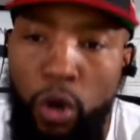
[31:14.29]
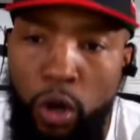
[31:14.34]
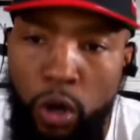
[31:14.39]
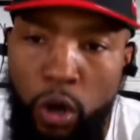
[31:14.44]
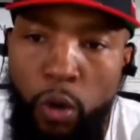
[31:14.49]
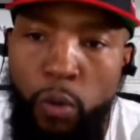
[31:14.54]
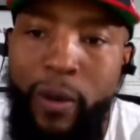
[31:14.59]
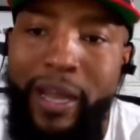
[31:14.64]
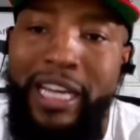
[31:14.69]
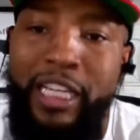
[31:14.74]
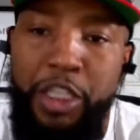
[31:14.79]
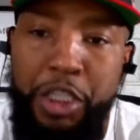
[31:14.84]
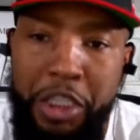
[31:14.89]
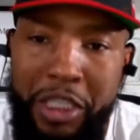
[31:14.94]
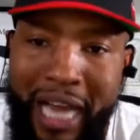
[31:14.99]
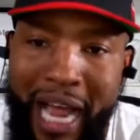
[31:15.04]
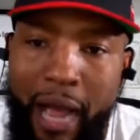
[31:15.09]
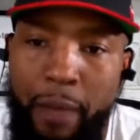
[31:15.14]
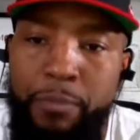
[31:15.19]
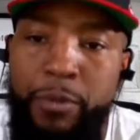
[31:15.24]
always
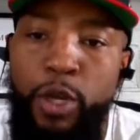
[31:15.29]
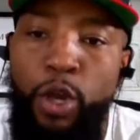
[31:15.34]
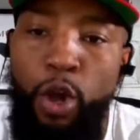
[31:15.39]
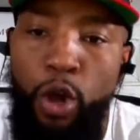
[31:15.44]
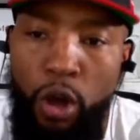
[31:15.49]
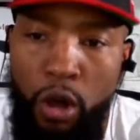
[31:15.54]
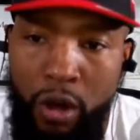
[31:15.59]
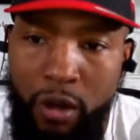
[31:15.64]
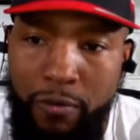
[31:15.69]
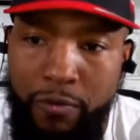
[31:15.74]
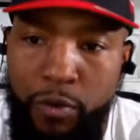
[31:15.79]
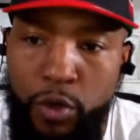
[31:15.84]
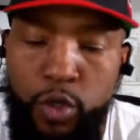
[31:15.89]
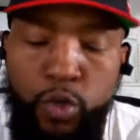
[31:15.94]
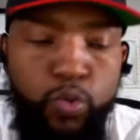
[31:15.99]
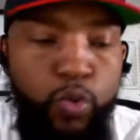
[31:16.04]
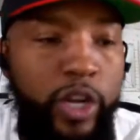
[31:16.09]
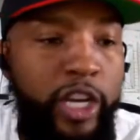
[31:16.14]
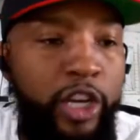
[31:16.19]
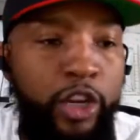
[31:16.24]
shop your
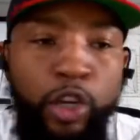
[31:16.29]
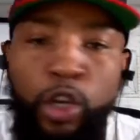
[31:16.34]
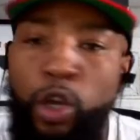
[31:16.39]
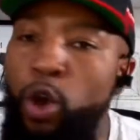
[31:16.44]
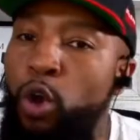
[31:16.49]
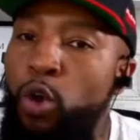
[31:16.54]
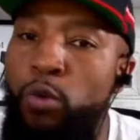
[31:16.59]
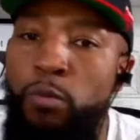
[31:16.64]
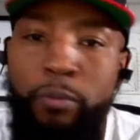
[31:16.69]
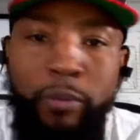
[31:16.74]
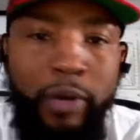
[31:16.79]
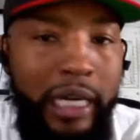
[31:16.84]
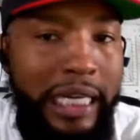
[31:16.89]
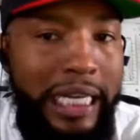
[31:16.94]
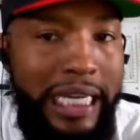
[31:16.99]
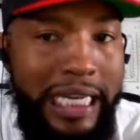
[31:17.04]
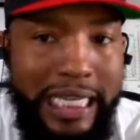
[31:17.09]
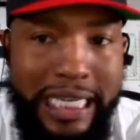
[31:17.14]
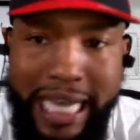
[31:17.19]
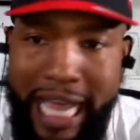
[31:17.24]
offers with no
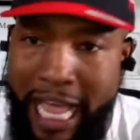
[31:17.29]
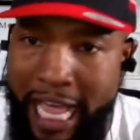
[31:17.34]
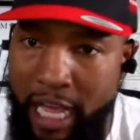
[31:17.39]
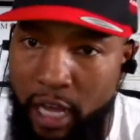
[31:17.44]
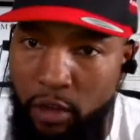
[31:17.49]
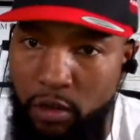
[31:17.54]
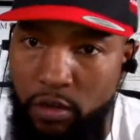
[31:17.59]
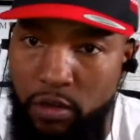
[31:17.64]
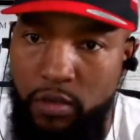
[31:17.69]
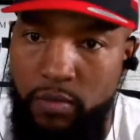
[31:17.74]
money down.